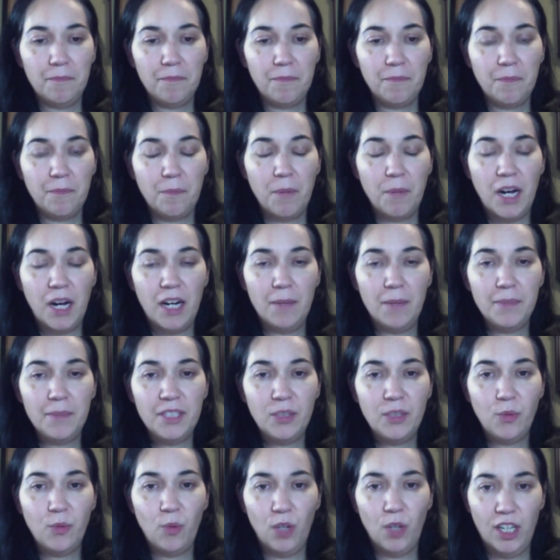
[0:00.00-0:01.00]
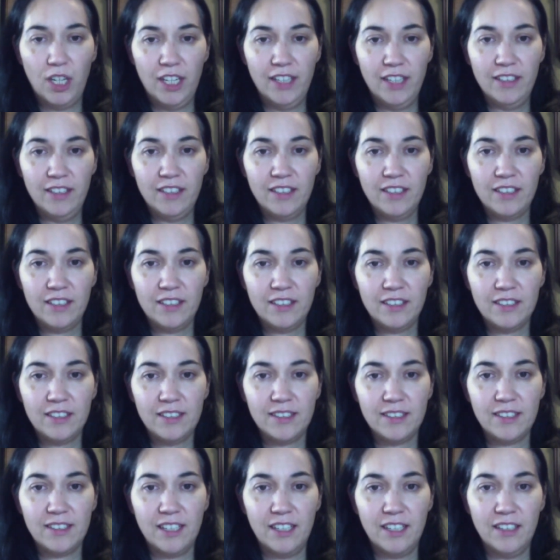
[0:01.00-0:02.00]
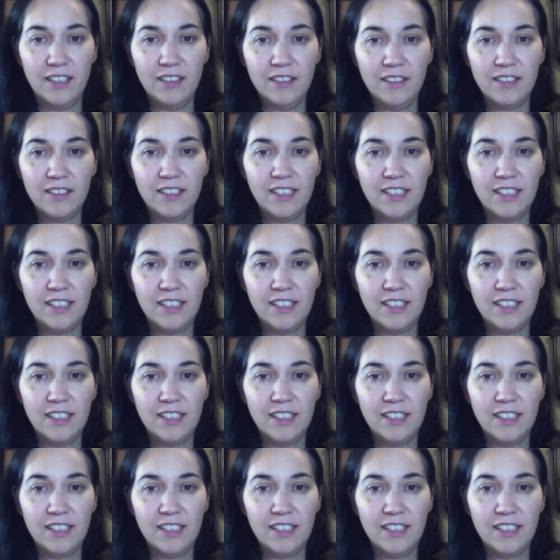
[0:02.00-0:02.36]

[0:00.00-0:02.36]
mom to one son,